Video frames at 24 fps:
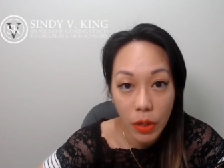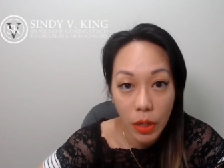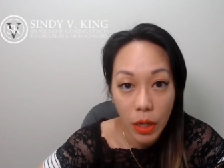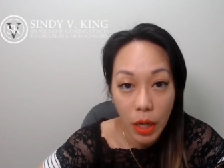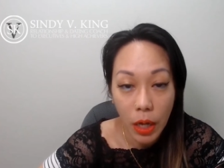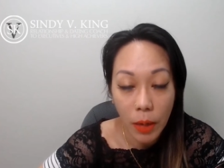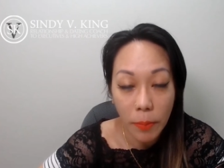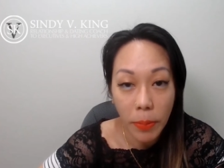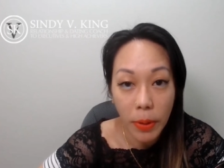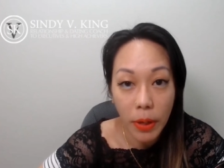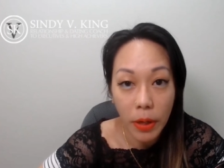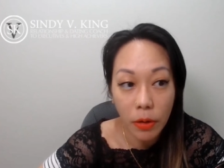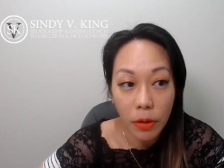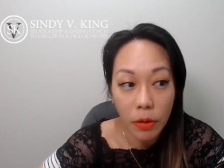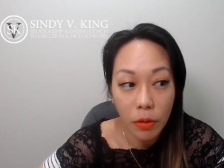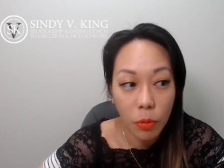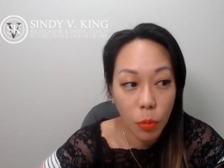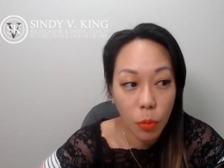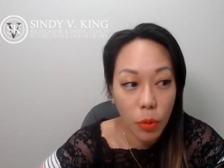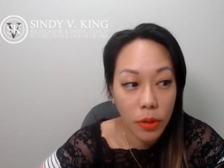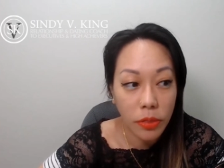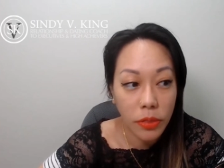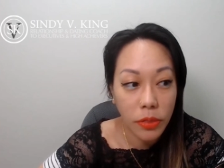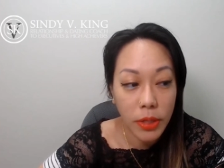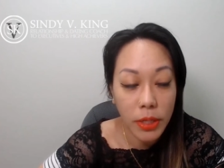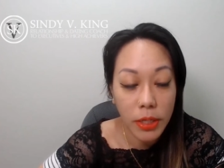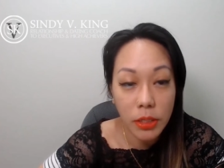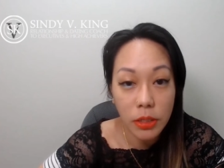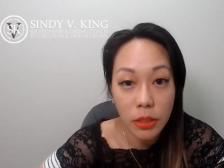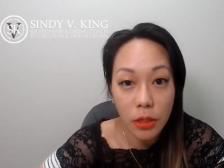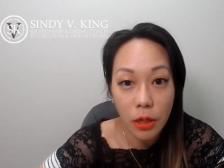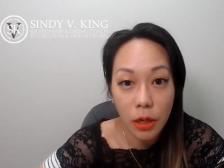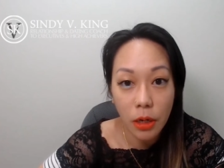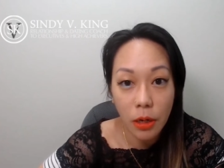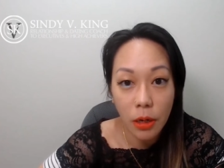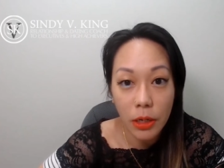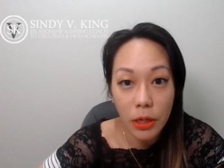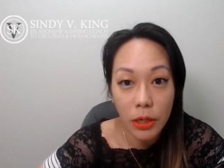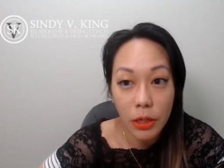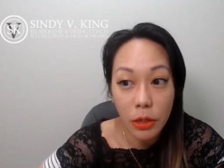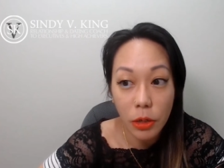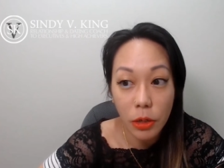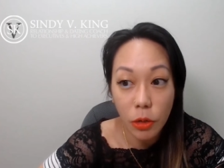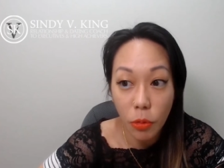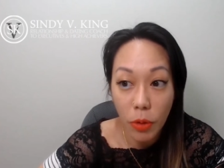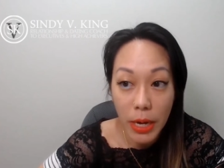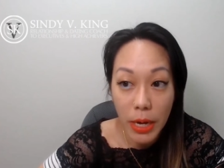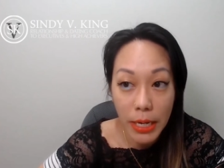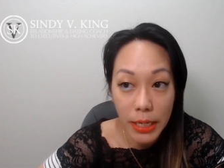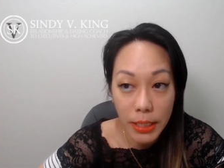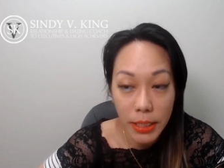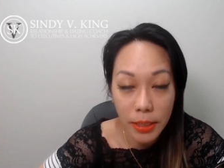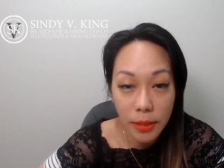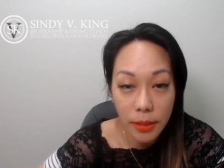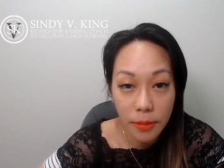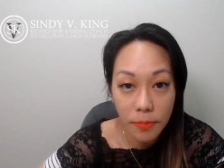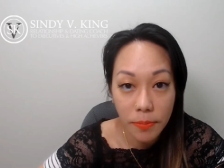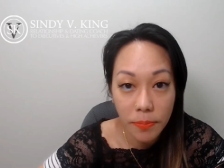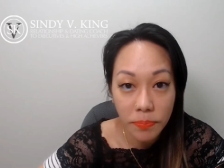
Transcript: about when things are great.